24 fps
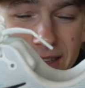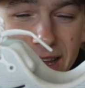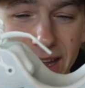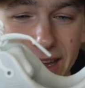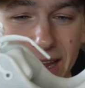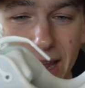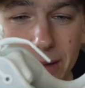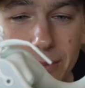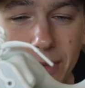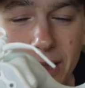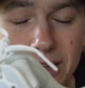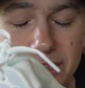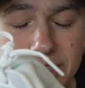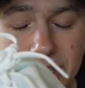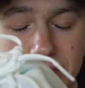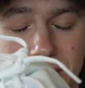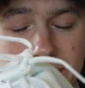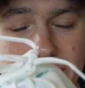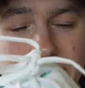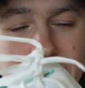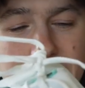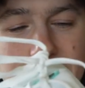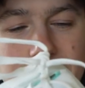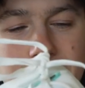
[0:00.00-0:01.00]
like I mentioned,
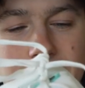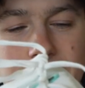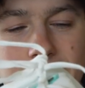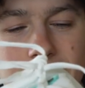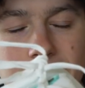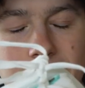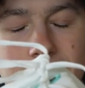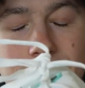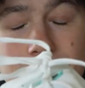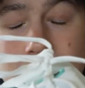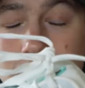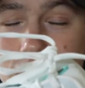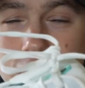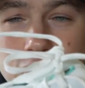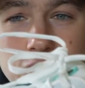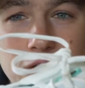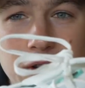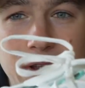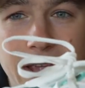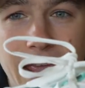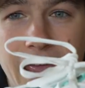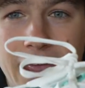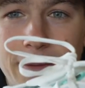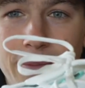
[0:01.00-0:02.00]
this shoe
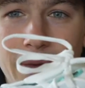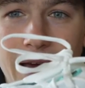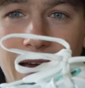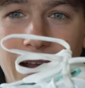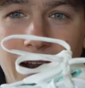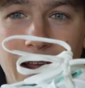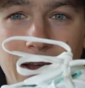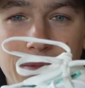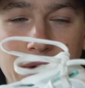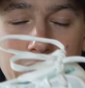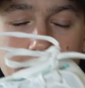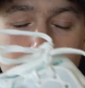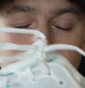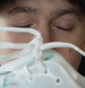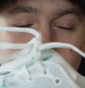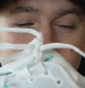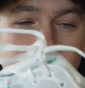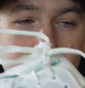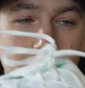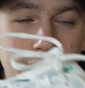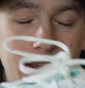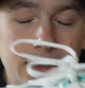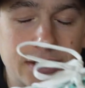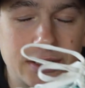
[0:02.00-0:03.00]
came out on my
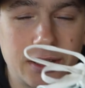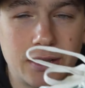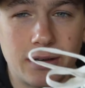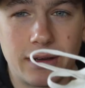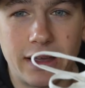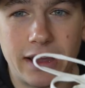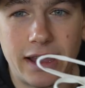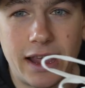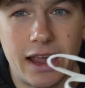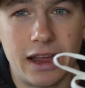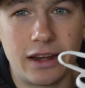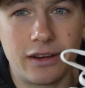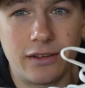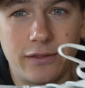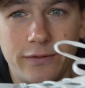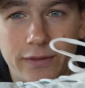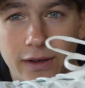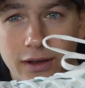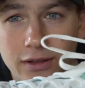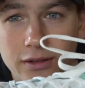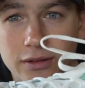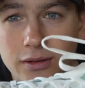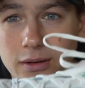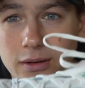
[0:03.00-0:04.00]
birthday, so I kind of felt